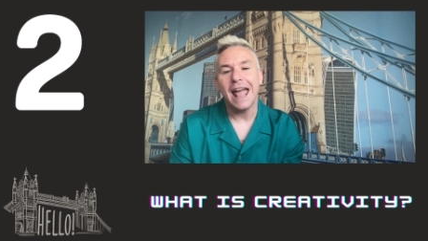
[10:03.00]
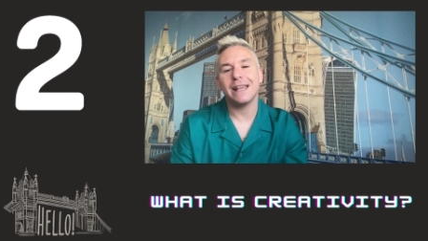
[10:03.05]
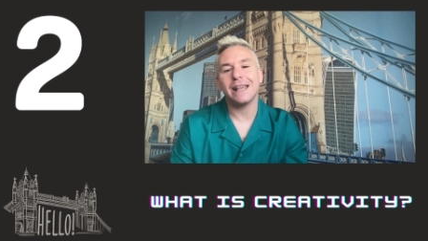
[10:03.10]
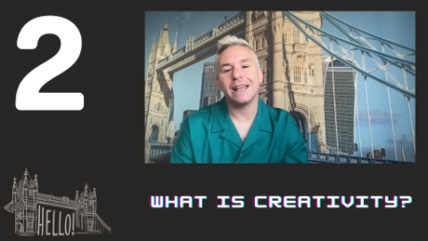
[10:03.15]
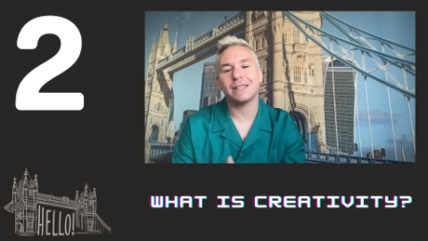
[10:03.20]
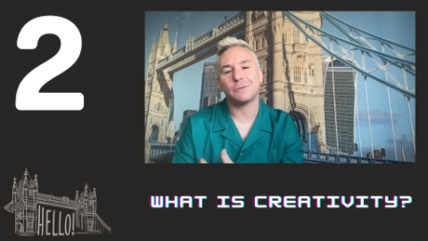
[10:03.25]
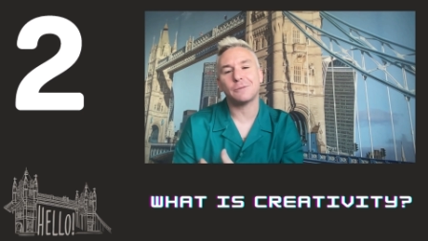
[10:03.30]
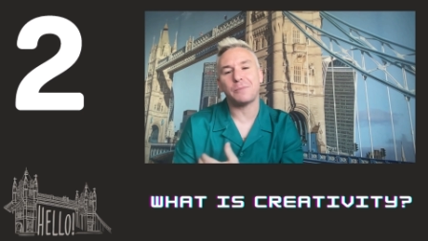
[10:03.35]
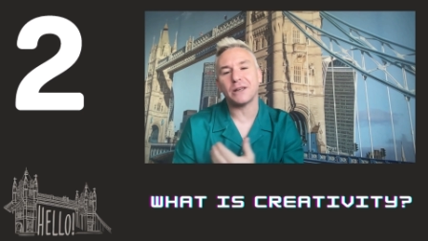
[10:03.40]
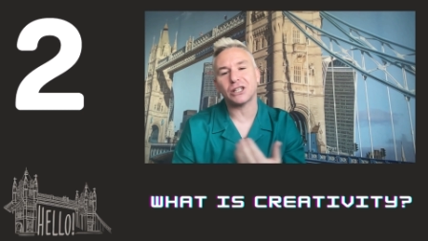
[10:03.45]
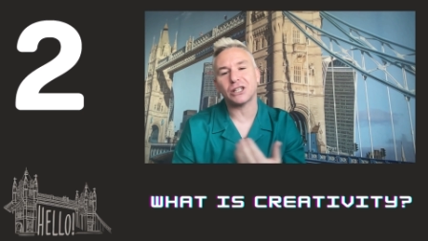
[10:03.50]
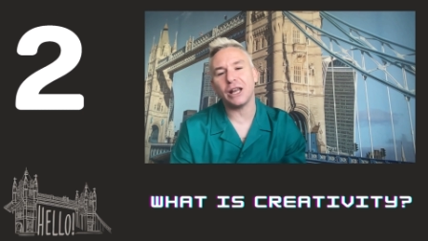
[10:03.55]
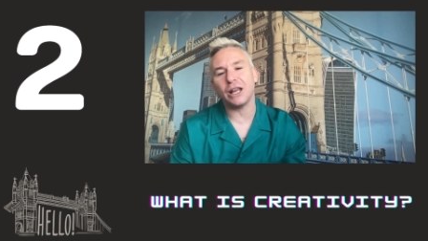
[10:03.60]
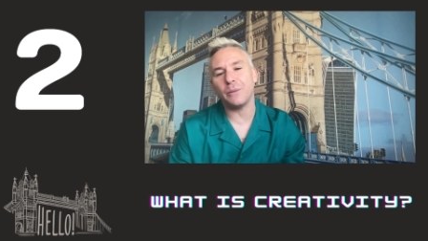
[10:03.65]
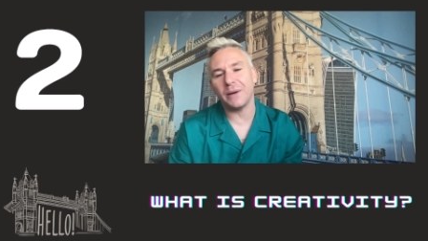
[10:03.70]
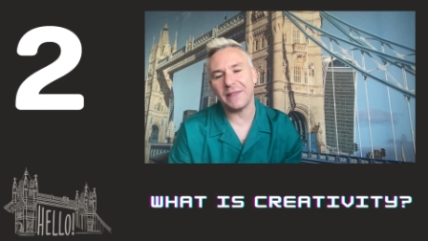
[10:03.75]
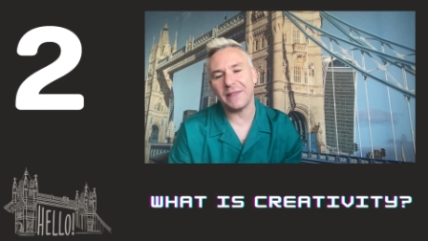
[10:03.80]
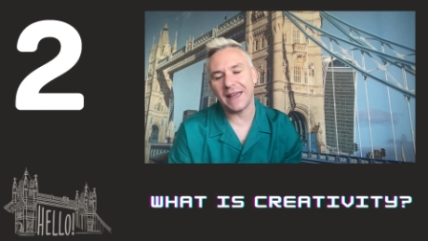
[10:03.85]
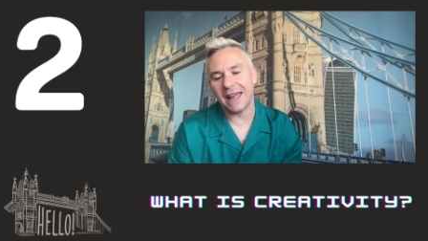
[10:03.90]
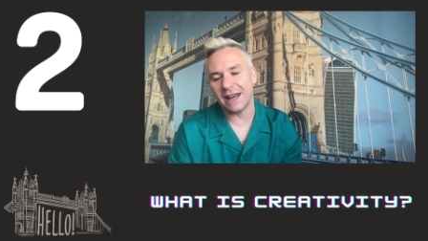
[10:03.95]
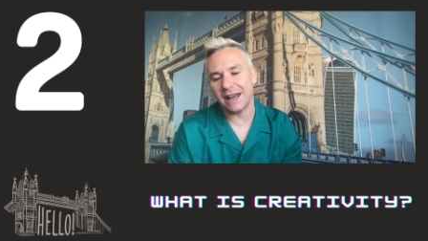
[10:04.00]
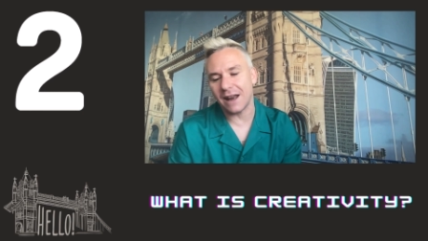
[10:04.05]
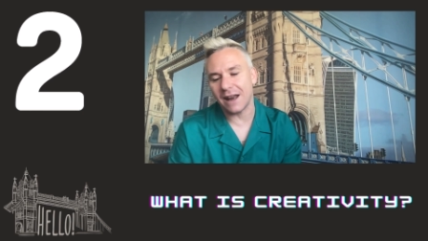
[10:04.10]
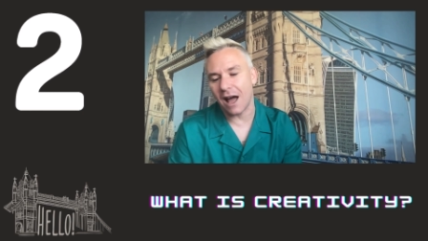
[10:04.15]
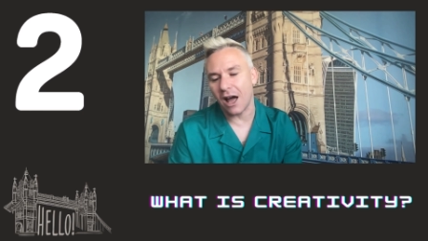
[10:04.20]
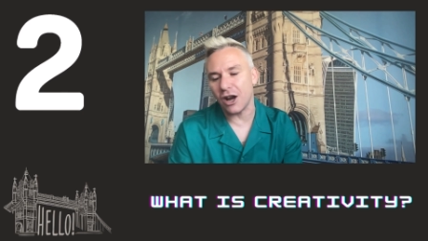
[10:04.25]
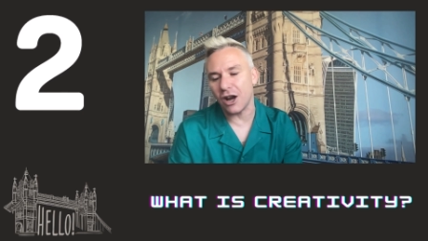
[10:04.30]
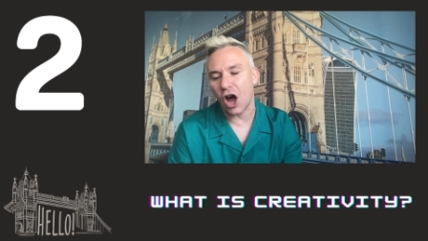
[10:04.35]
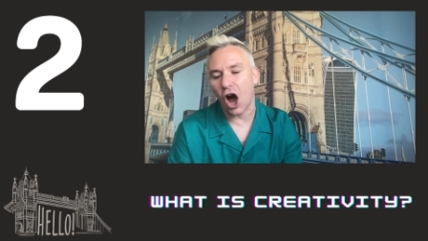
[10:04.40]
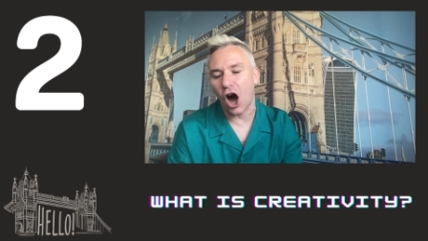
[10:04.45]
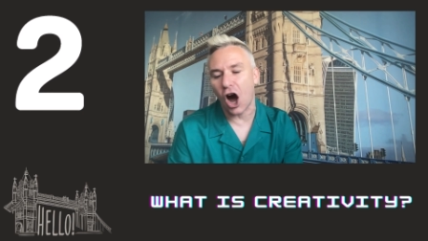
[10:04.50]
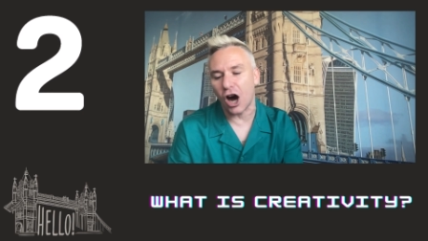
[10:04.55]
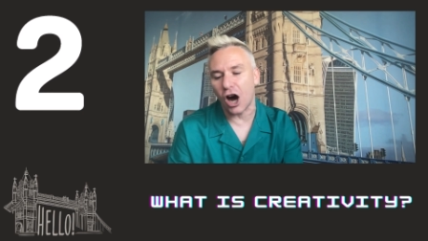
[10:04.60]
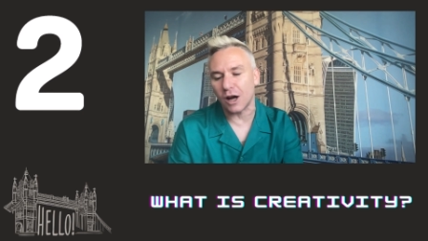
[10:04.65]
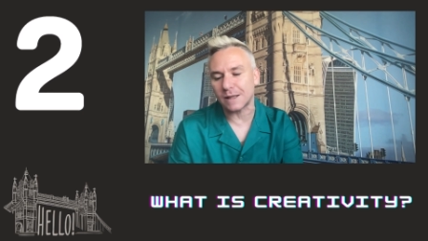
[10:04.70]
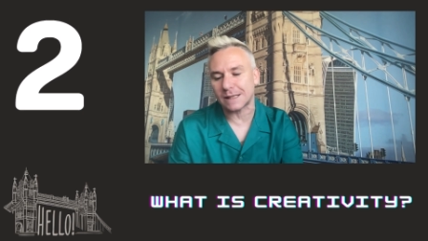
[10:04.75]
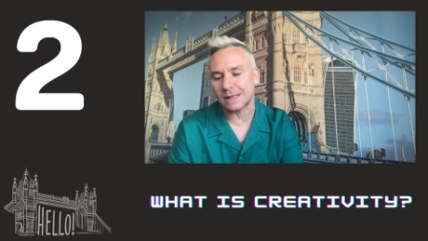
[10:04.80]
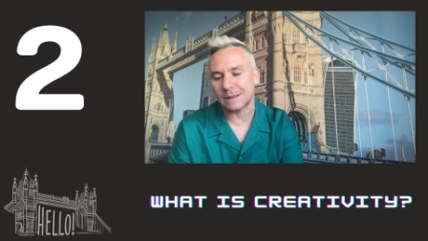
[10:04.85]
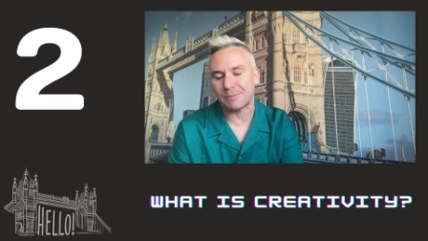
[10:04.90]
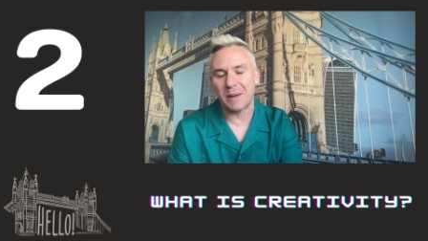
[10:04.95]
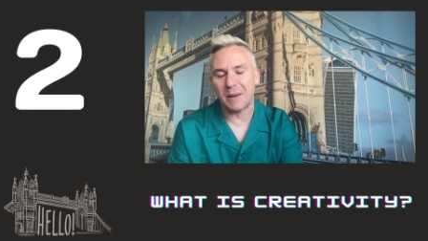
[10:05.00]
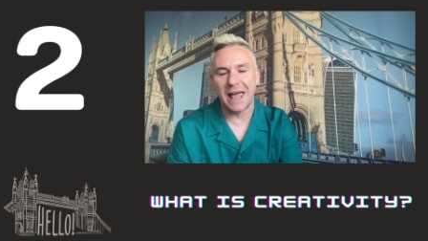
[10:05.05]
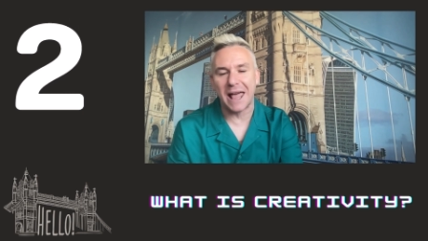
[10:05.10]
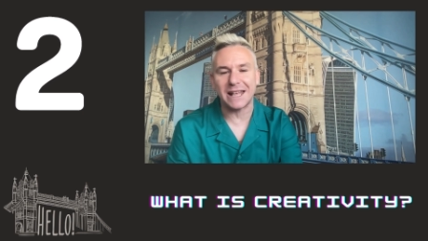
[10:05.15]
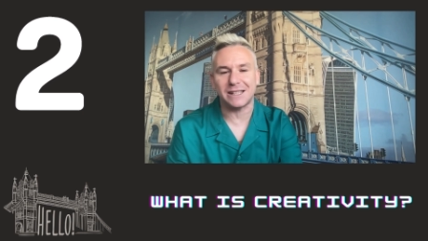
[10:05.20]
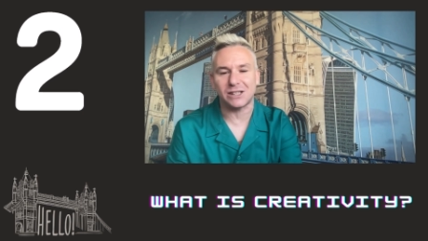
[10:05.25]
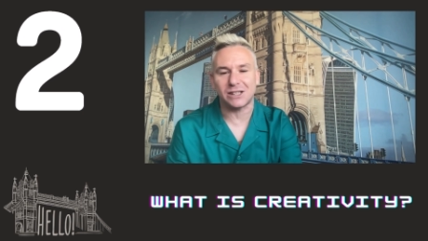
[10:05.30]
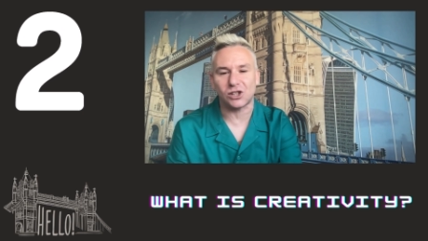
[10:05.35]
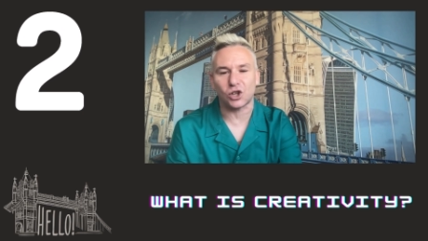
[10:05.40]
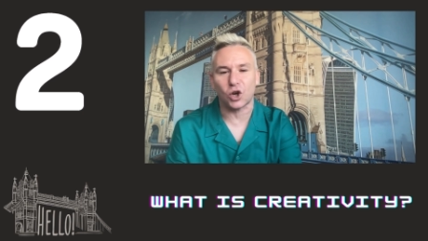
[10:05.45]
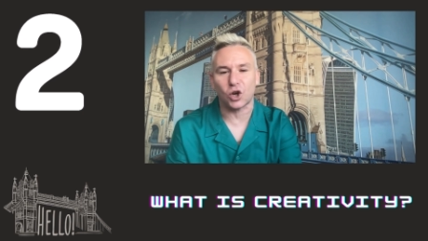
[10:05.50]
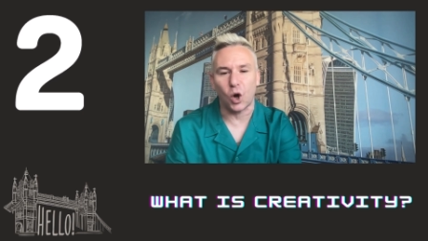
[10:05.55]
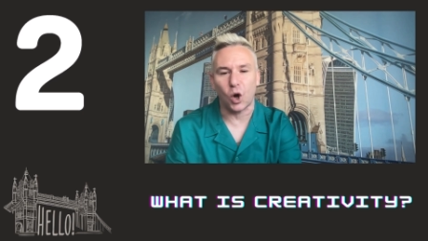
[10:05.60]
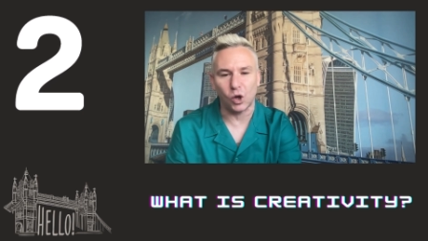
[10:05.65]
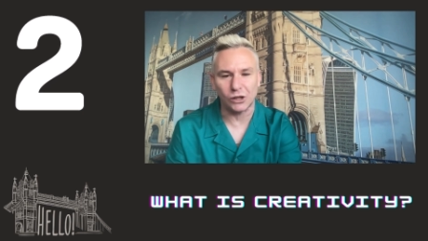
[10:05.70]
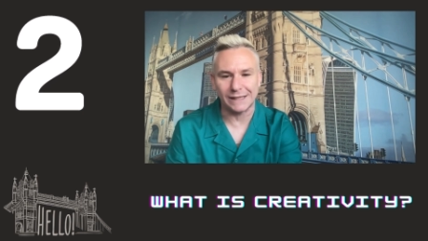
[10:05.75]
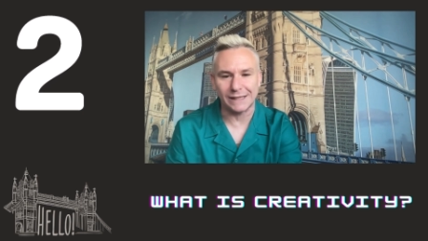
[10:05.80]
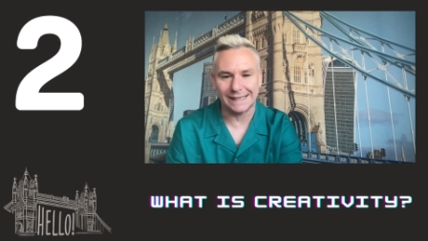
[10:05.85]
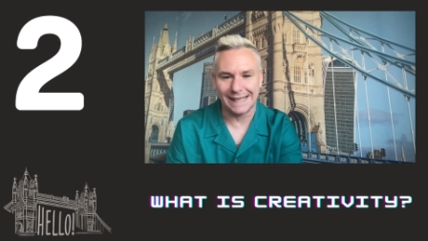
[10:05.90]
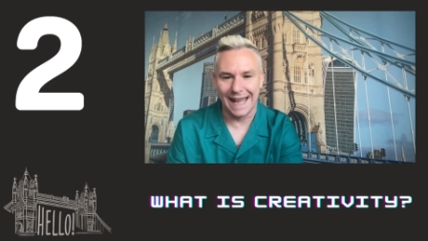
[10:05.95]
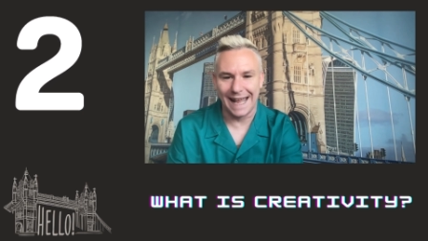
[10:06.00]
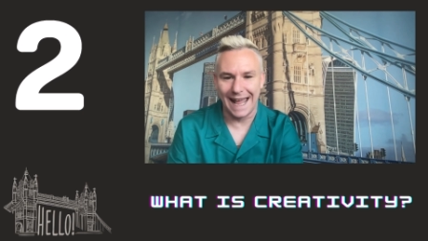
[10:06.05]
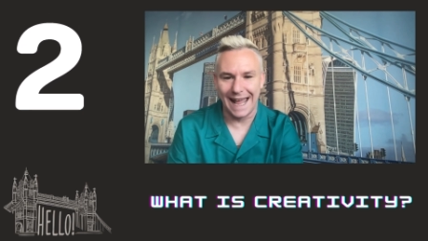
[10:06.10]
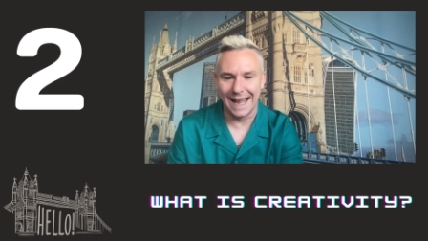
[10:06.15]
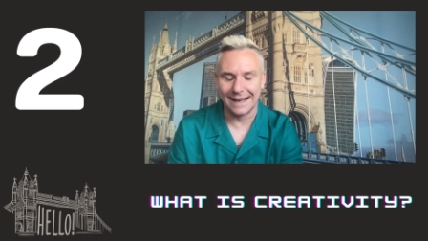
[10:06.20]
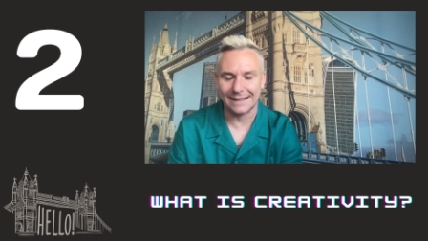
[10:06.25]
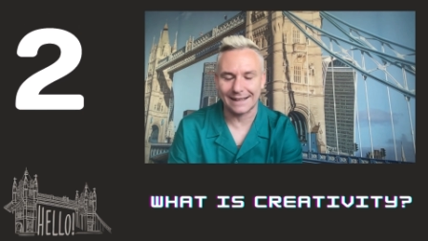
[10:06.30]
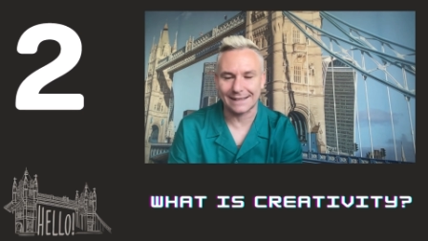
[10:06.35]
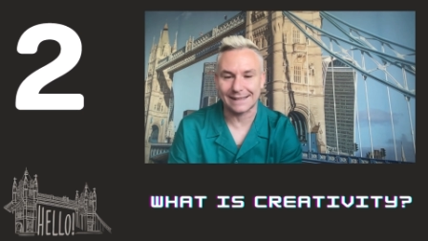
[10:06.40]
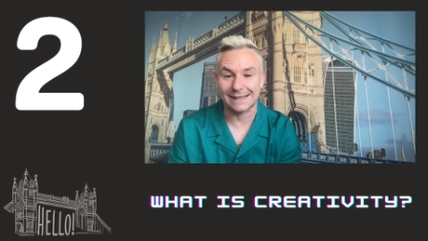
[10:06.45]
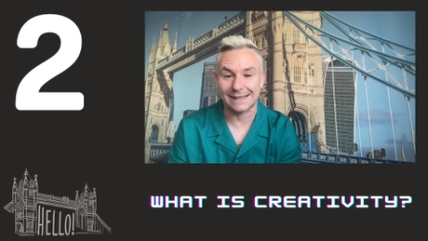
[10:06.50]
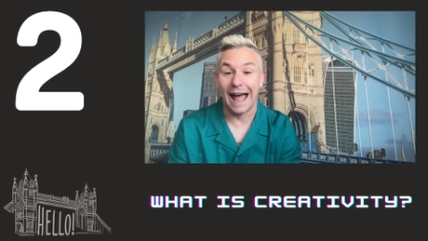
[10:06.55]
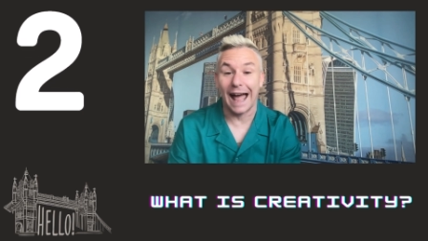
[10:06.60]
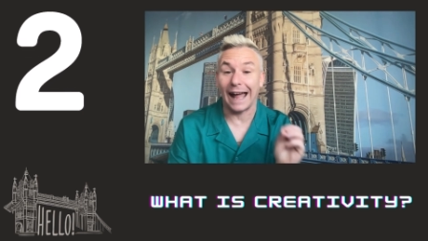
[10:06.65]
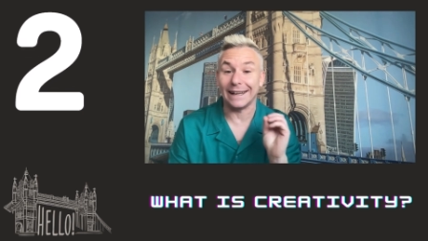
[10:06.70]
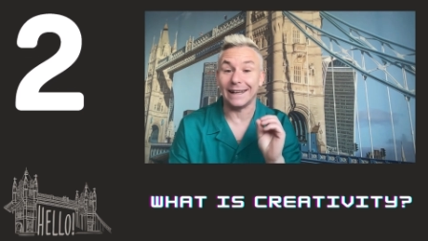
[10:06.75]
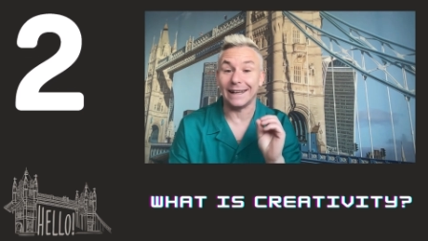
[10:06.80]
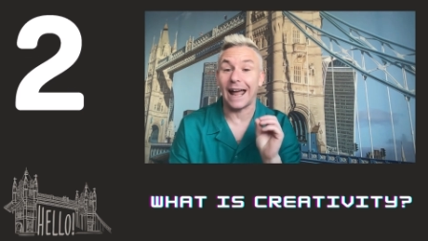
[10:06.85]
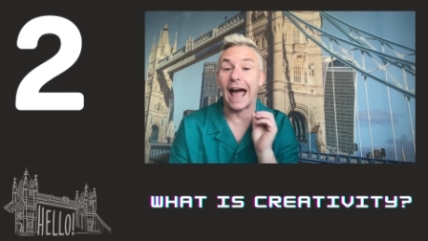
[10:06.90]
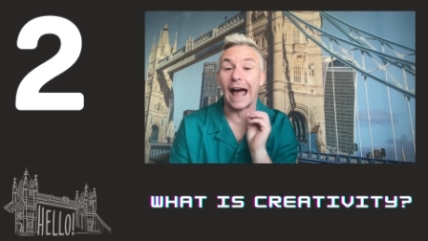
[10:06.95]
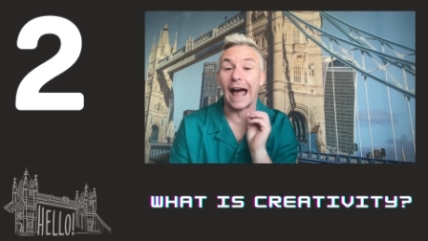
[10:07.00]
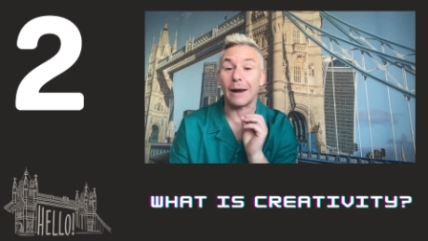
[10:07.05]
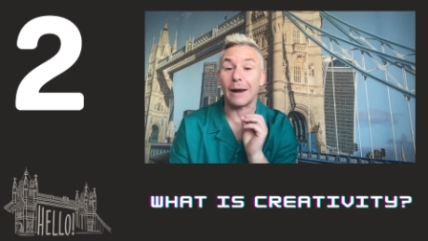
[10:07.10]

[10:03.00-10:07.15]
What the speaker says: especially within an arts-based context and